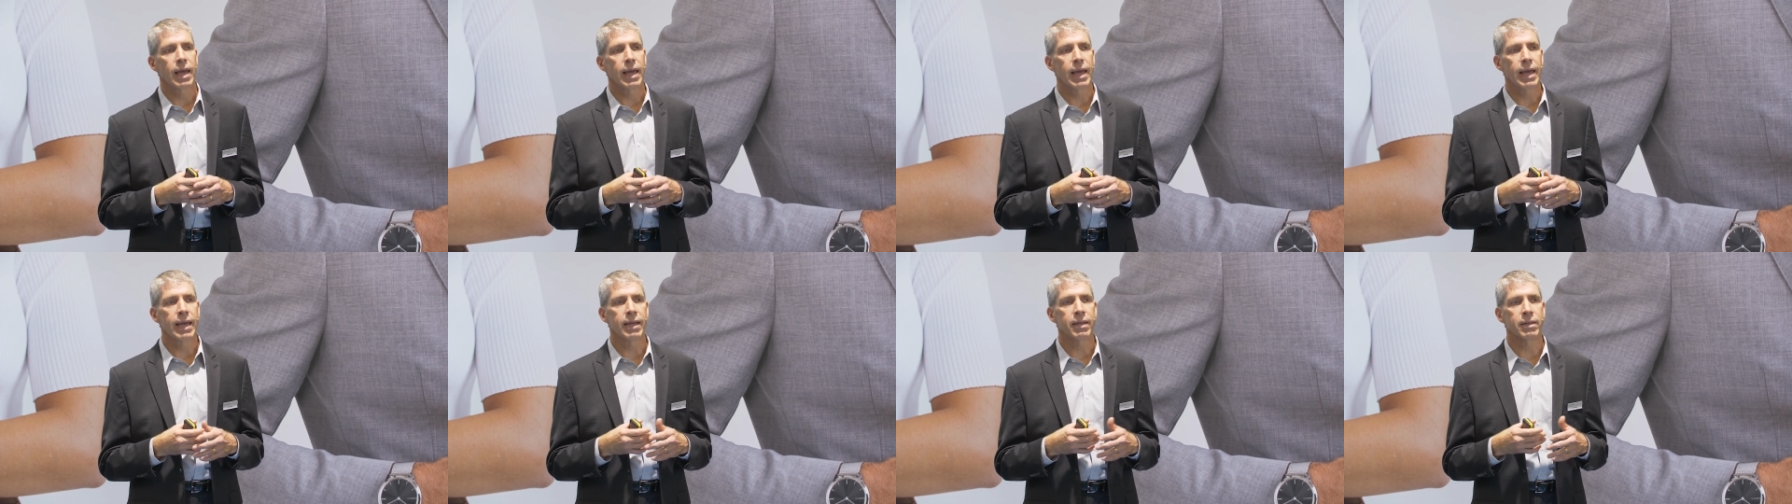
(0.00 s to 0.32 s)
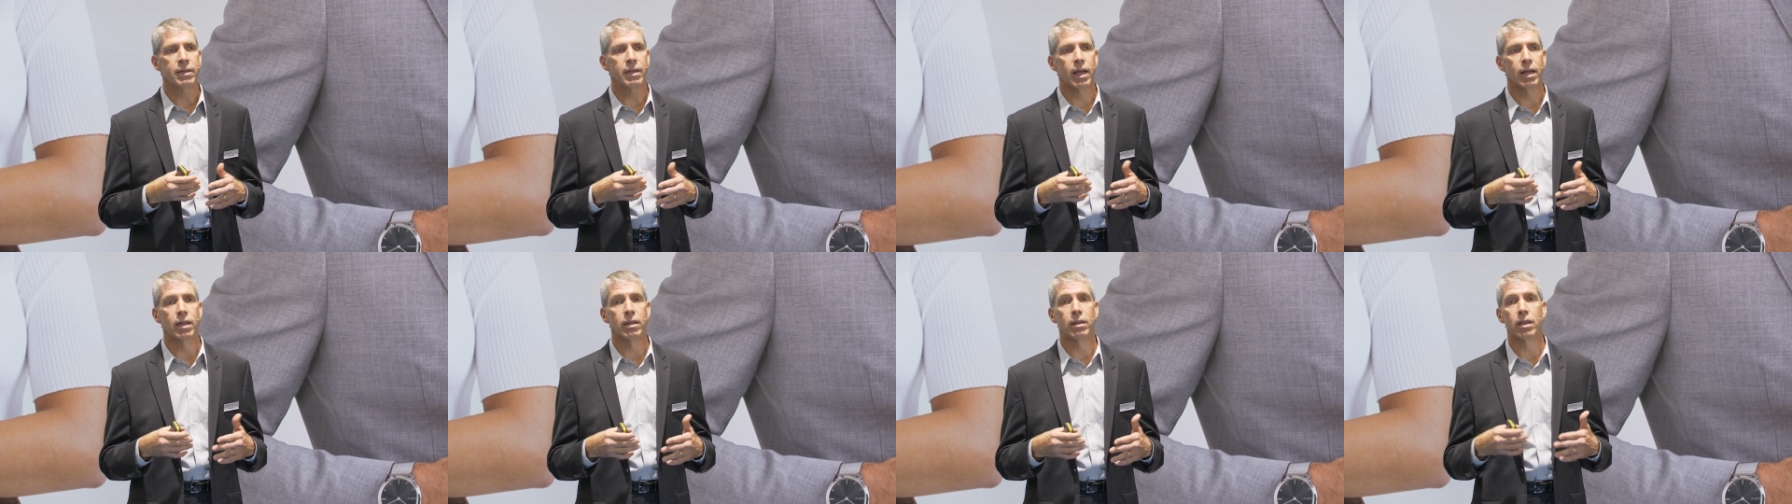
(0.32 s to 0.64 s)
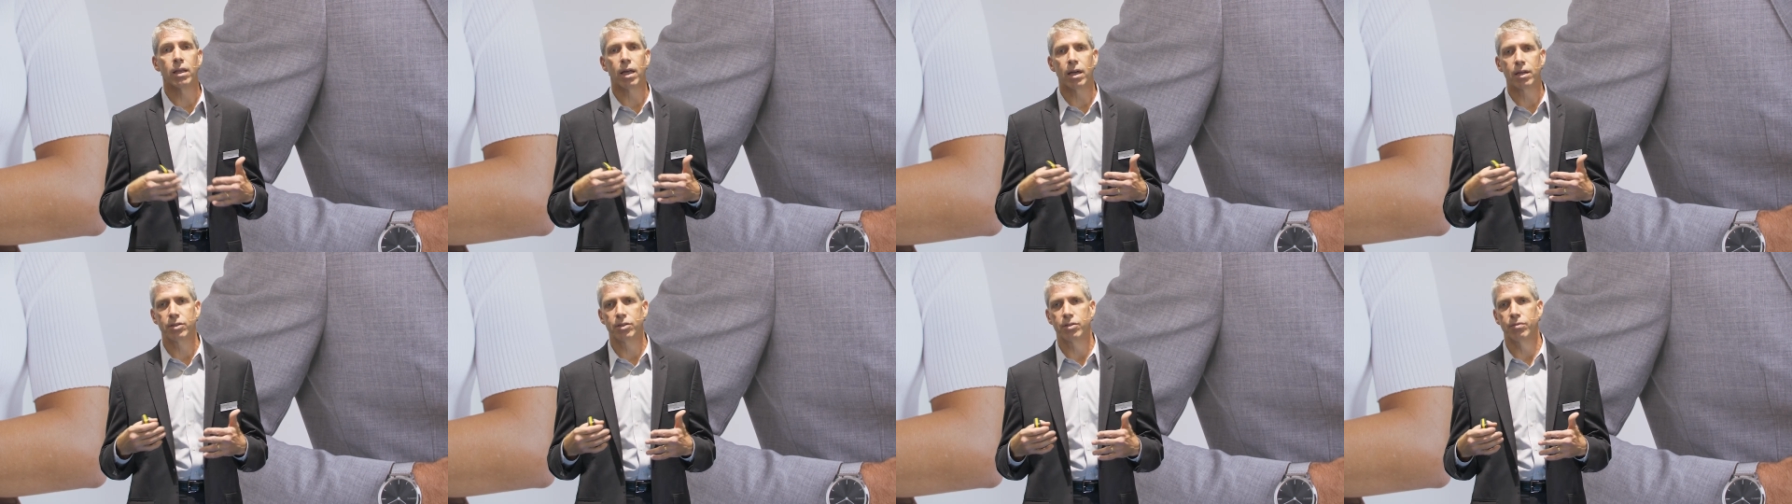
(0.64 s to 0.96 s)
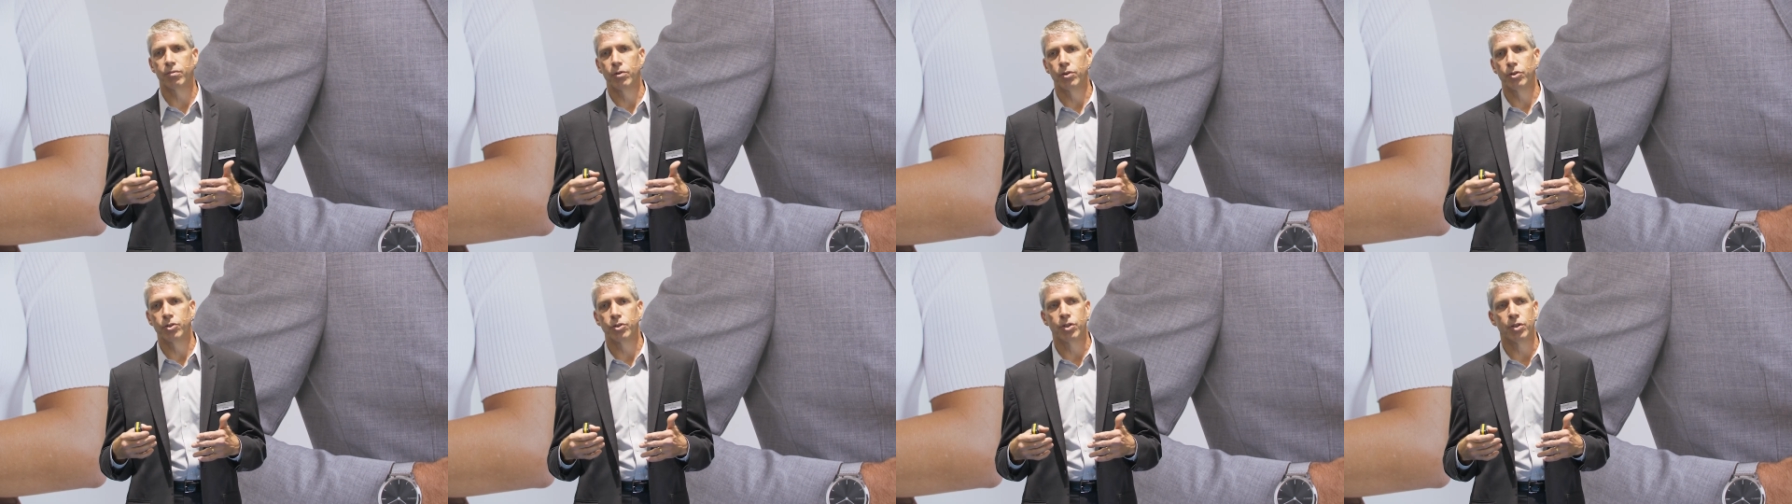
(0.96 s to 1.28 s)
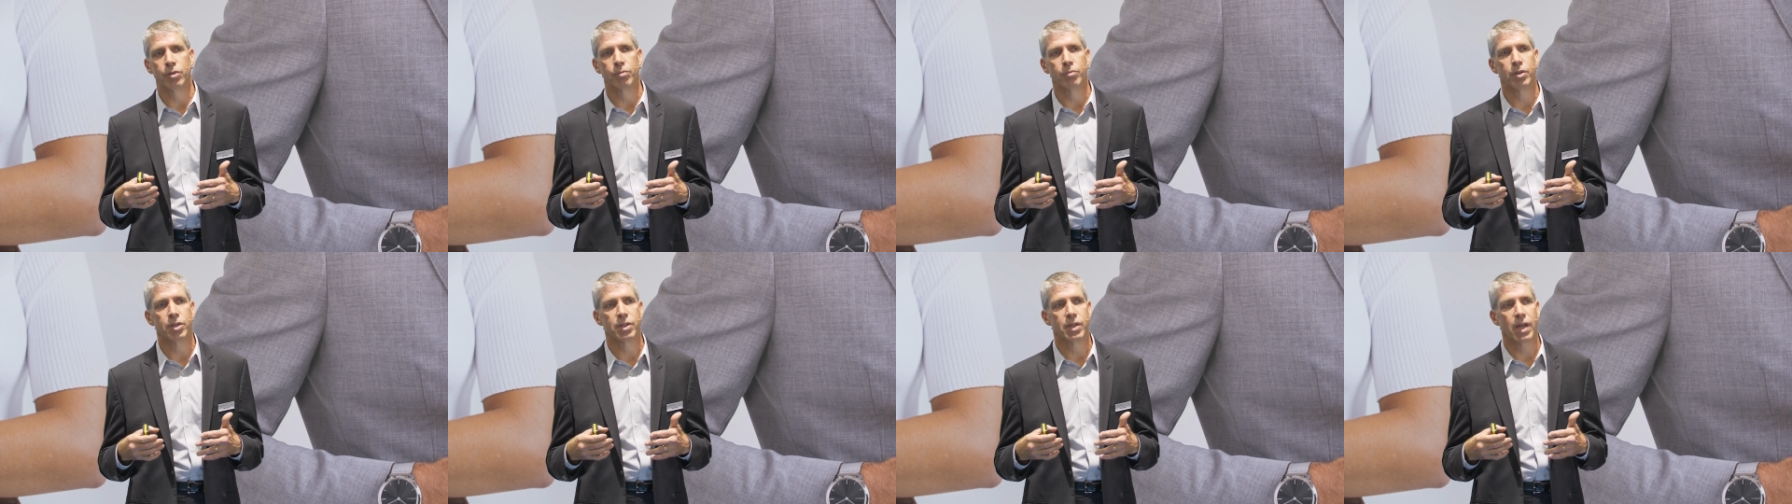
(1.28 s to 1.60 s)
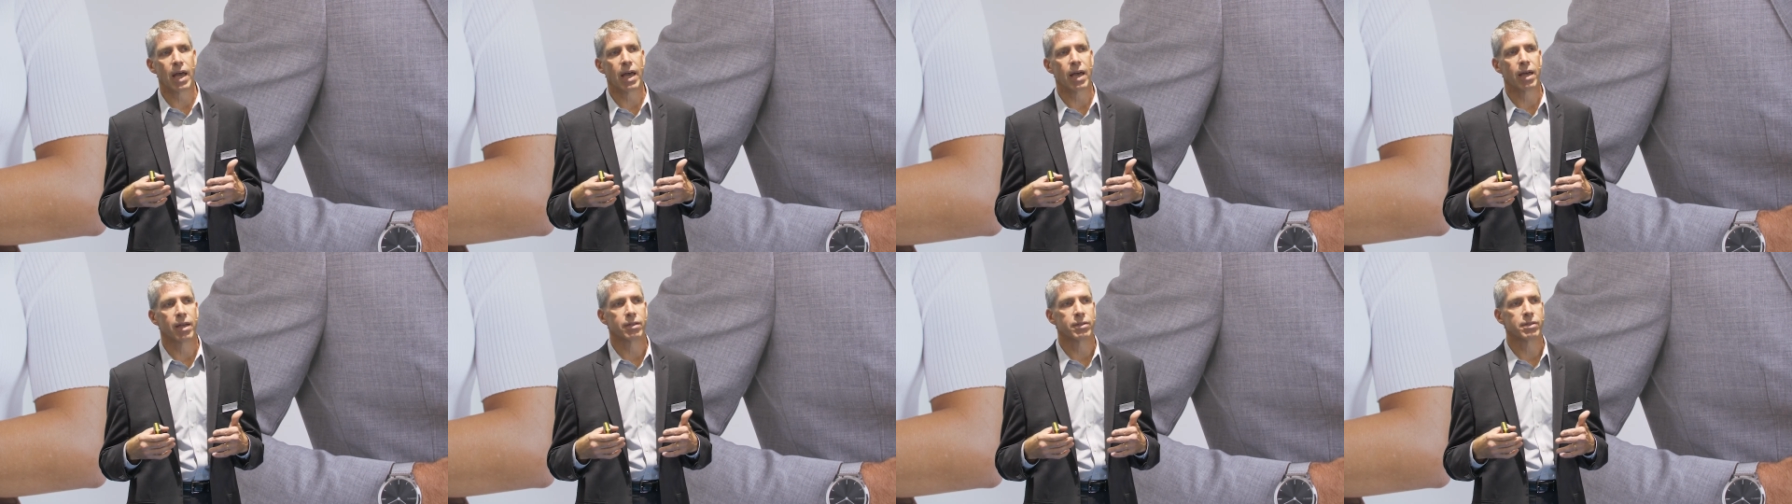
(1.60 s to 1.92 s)
and a luxe version, which
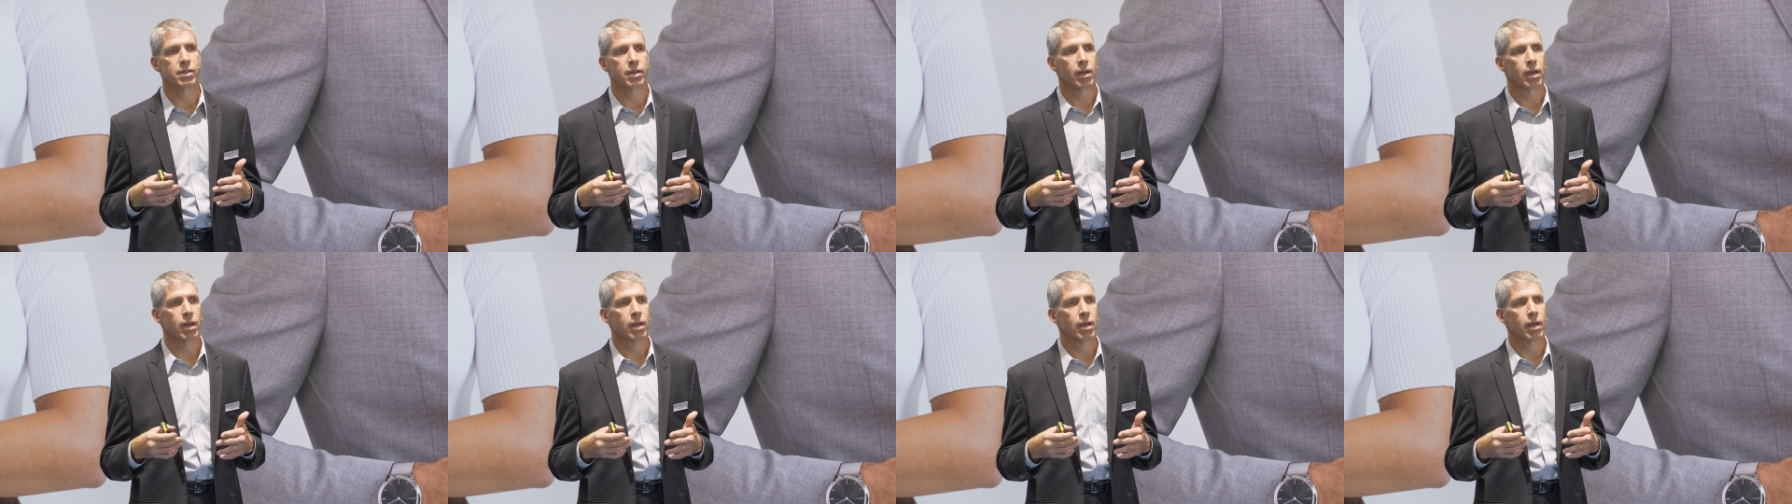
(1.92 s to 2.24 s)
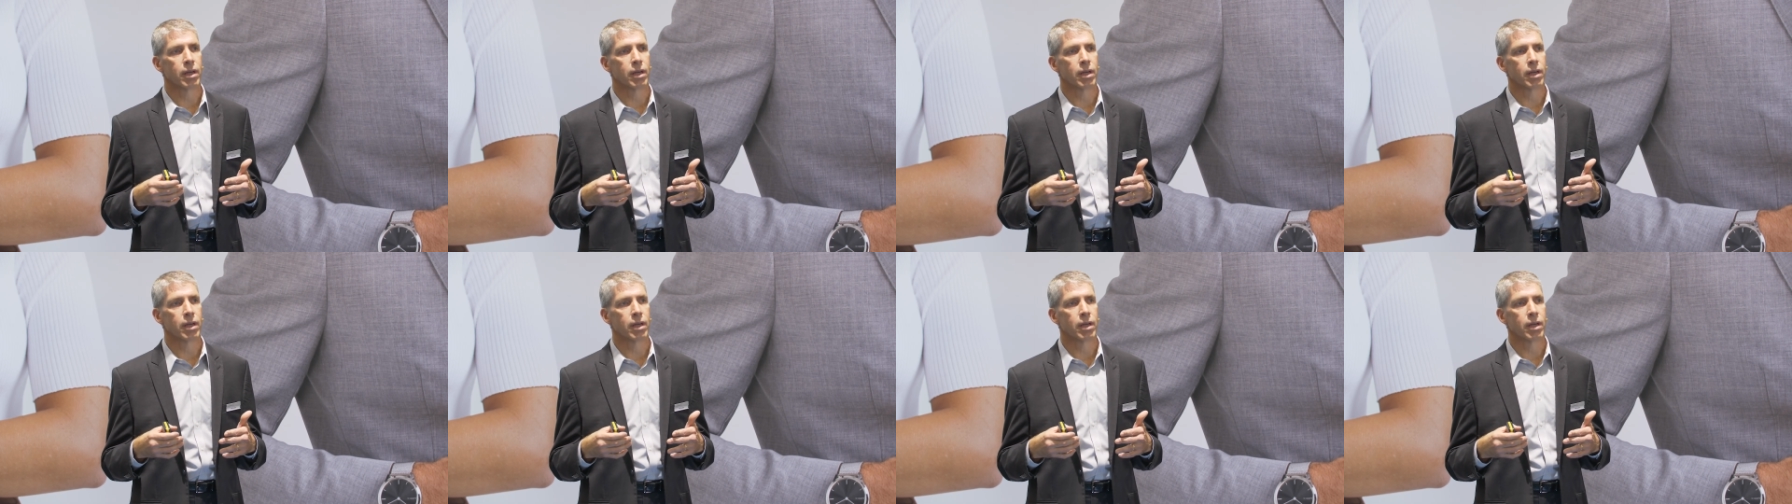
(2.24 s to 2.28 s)
adds